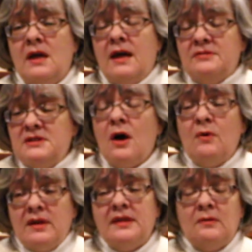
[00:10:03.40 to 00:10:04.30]
If
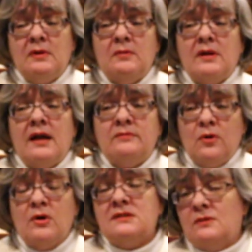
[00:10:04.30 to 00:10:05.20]
so, I think we will have
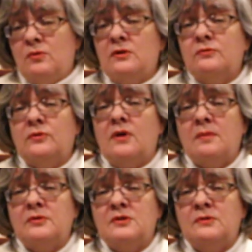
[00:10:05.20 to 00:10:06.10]
lost a wonderful
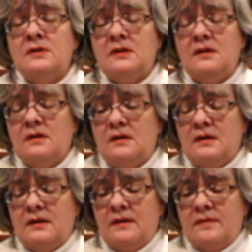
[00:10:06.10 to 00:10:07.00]
opportunity.
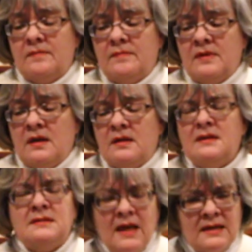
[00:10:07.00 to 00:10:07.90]

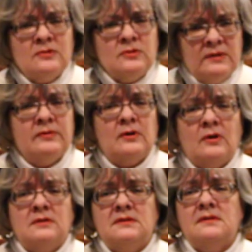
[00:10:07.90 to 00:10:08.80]
These days are
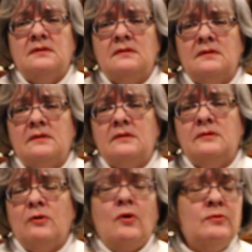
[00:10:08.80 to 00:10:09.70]
difficult.
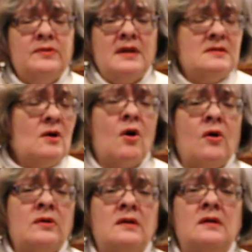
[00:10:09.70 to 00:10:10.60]
Growth is
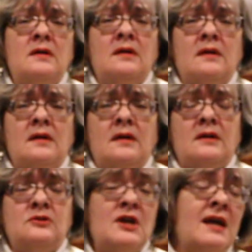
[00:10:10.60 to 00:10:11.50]
hard.
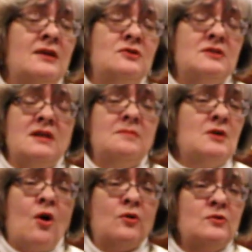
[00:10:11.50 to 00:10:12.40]
Change seems
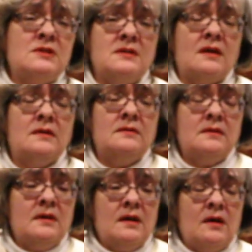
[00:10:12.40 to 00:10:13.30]
harder still.
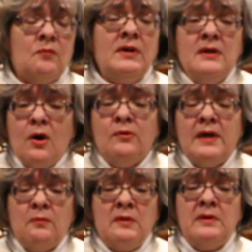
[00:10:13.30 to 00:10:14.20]
We know
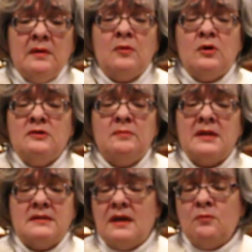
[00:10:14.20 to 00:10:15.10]
that when we emerge from
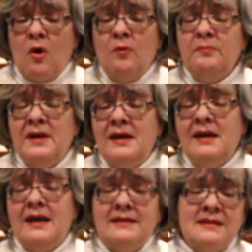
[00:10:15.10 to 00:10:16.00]
this, it won't
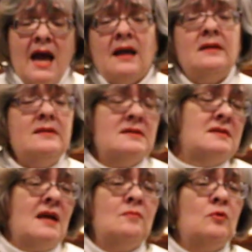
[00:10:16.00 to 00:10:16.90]
be exactly the
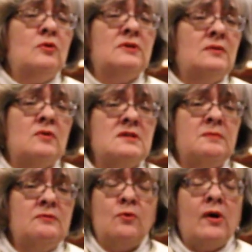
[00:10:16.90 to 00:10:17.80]
same world it was
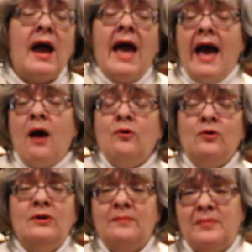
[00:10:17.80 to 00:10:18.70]
before. How
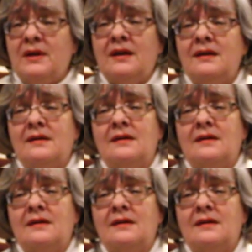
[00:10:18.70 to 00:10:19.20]
could it be?